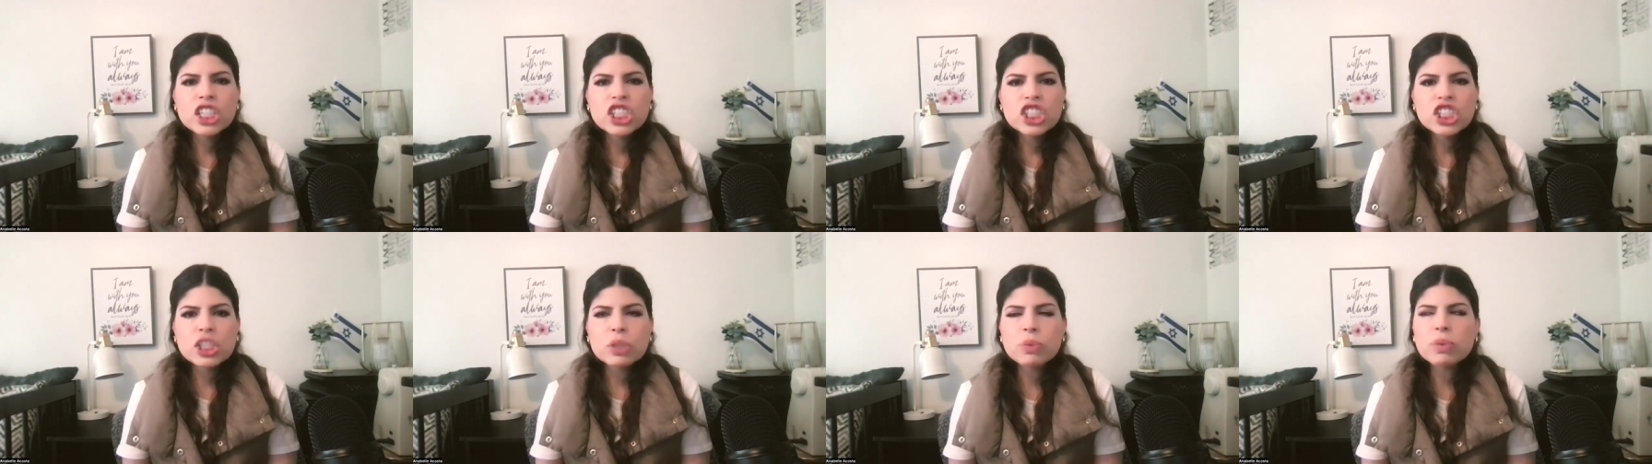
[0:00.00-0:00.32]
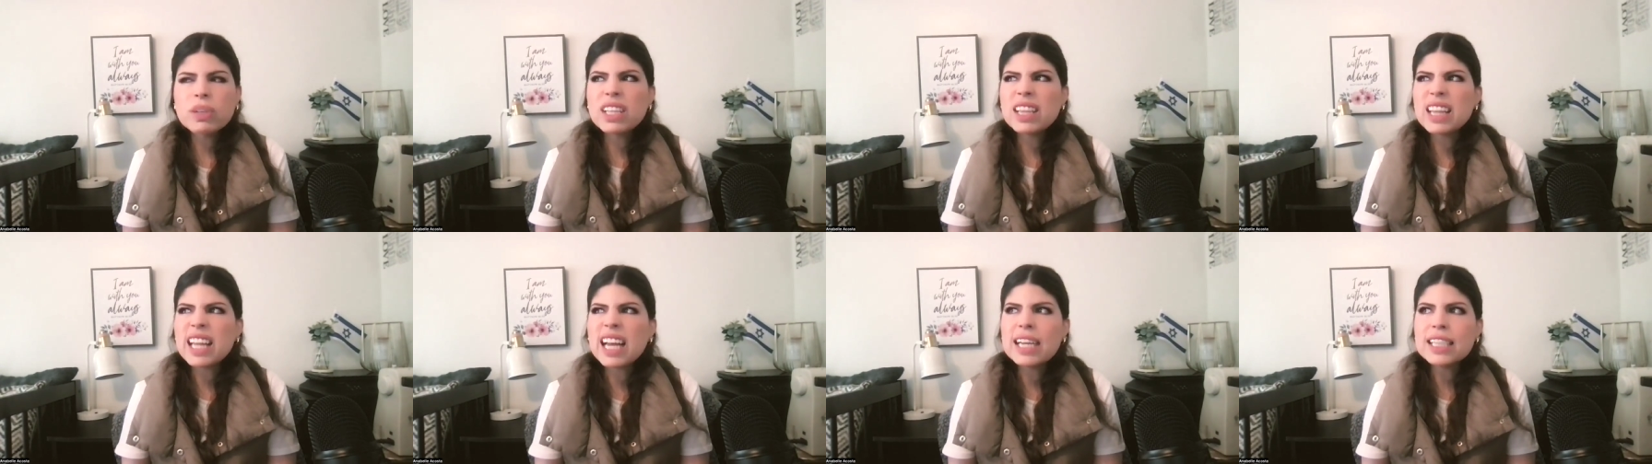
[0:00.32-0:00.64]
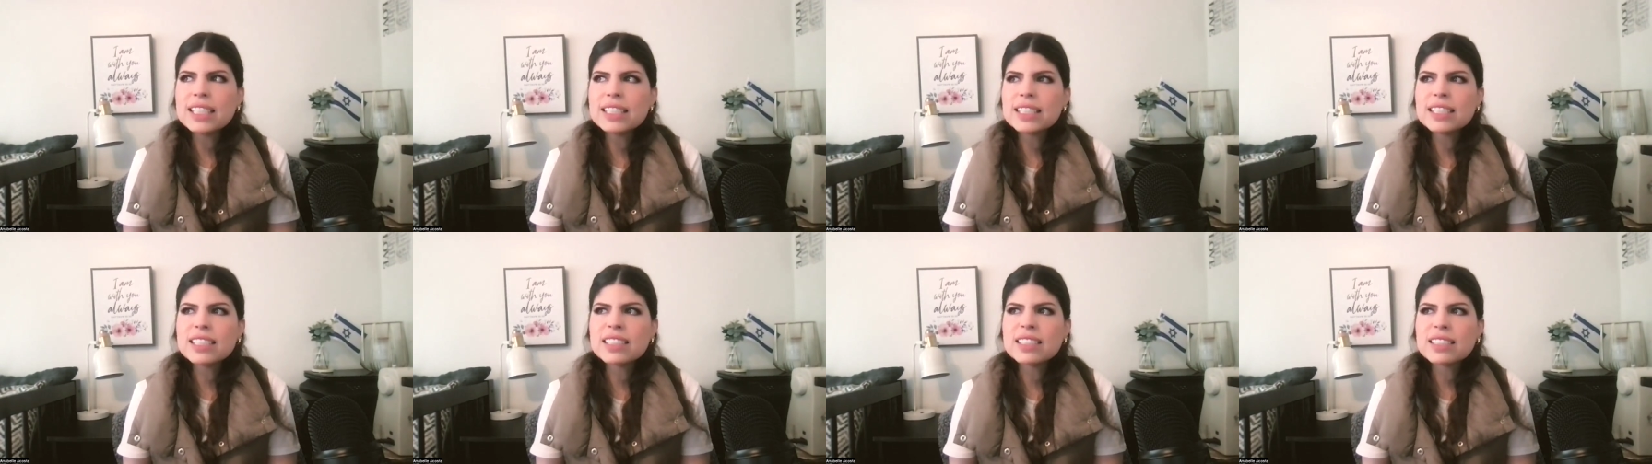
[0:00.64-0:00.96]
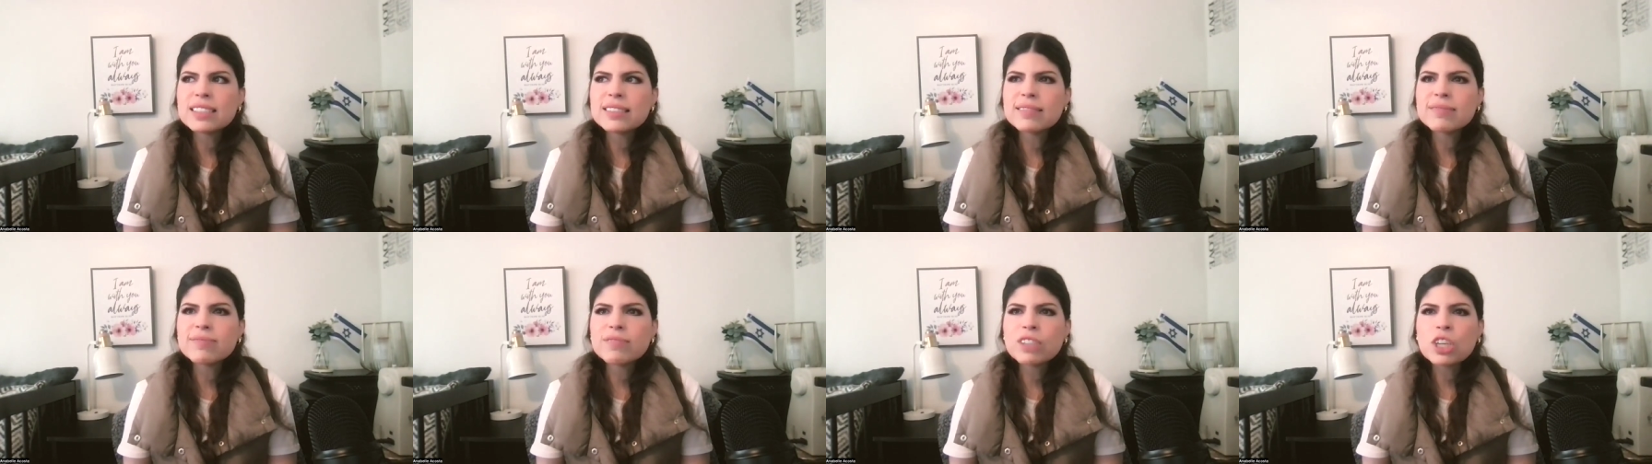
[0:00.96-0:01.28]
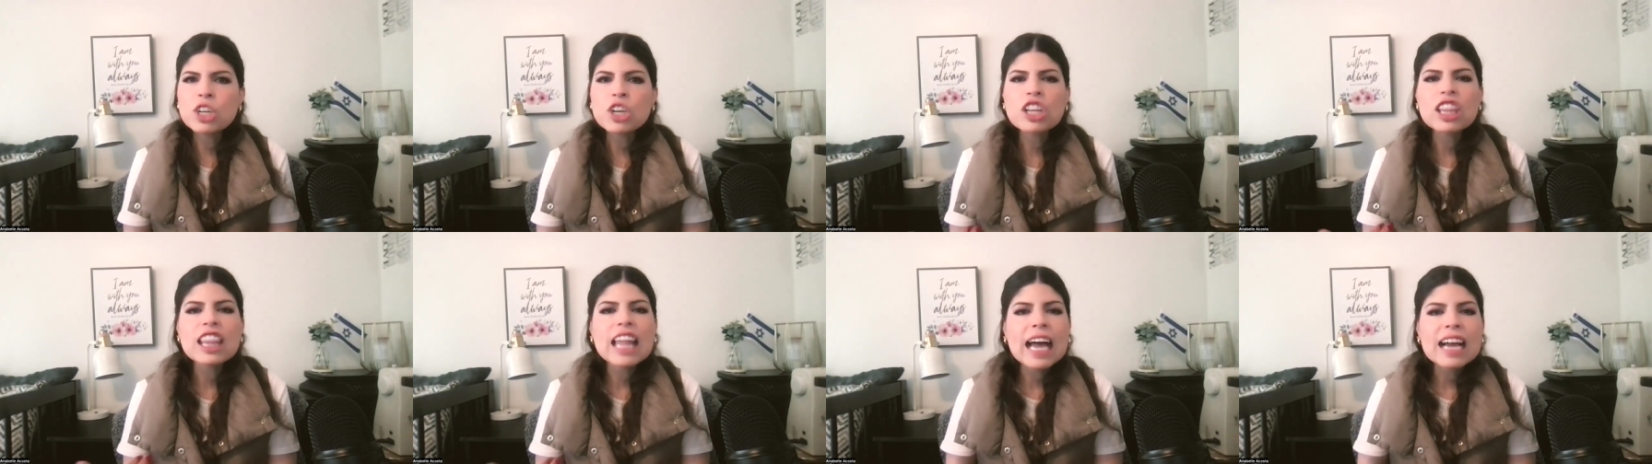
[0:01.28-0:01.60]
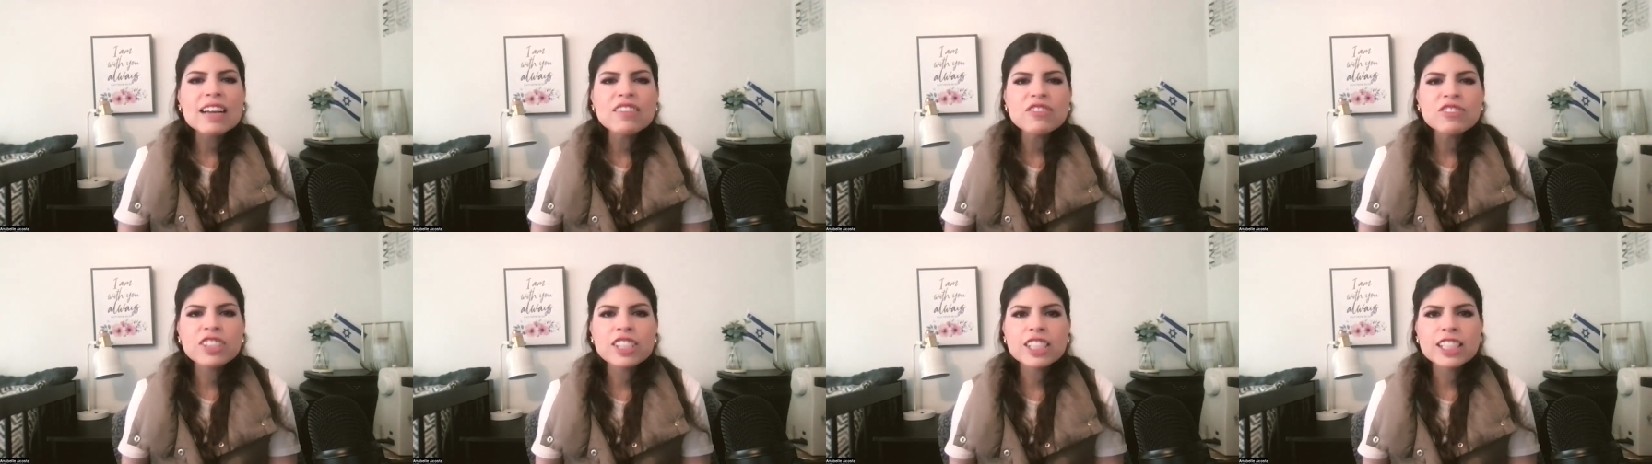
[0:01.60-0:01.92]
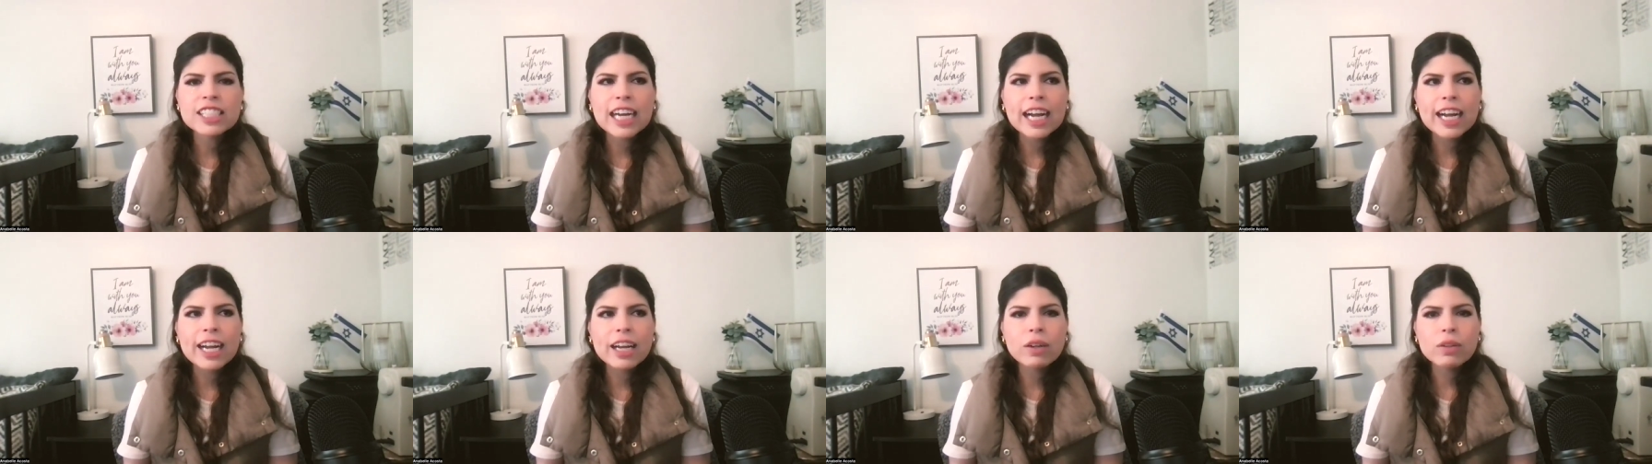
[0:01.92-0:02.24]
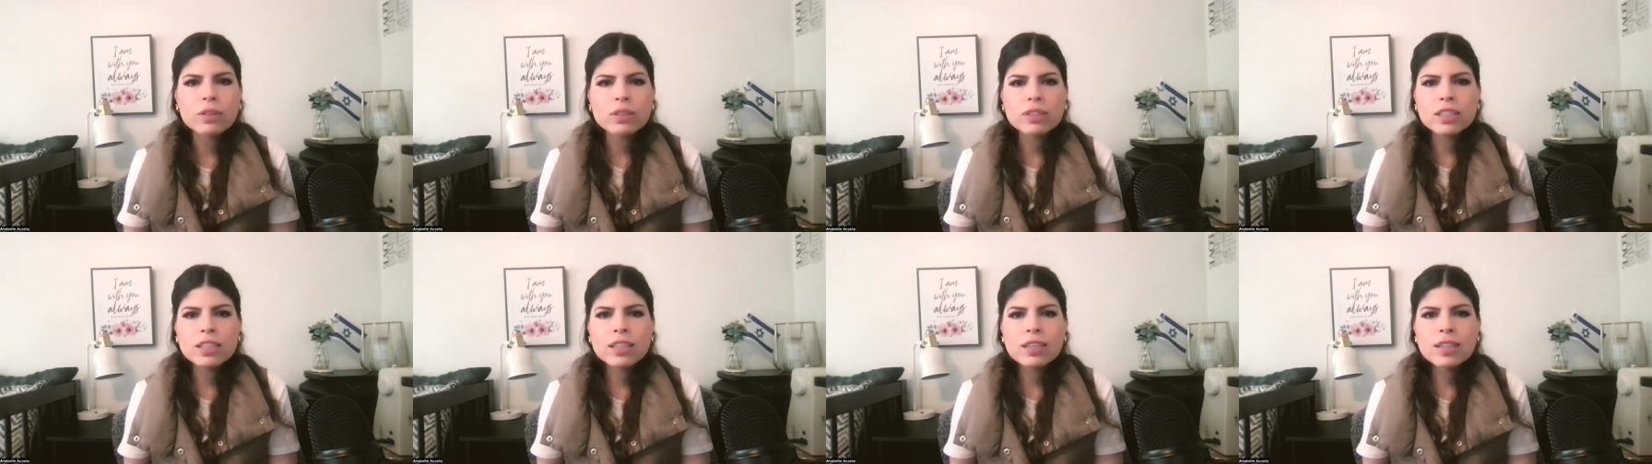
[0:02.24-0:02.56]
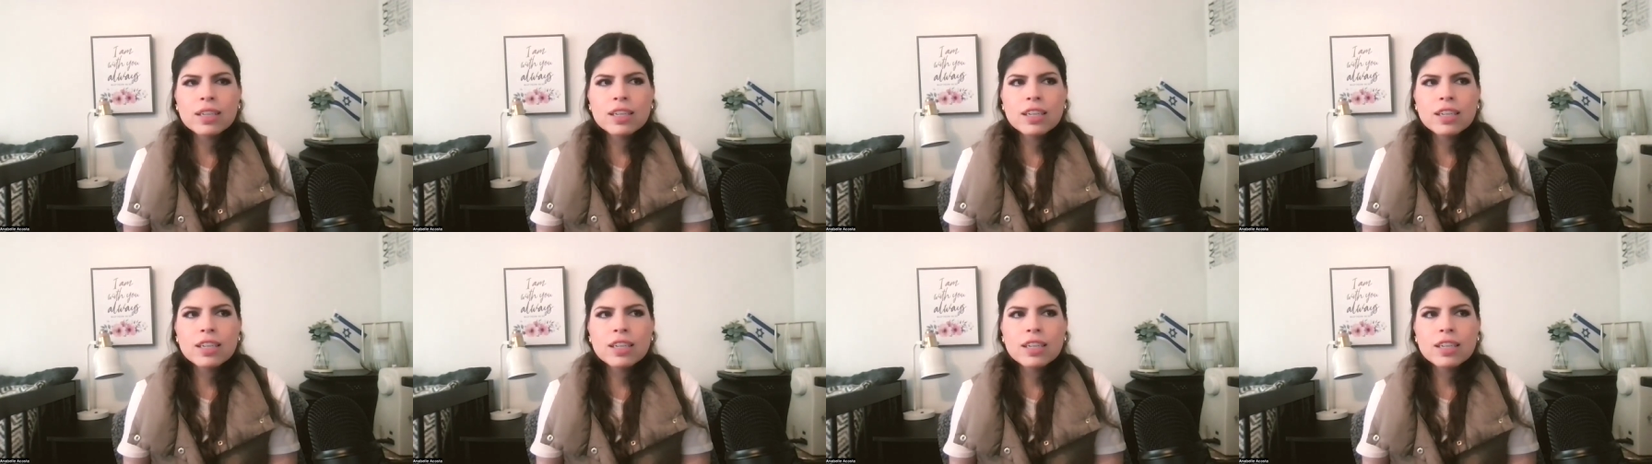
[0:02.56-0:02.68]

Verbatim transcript: She realizes her lifestyle.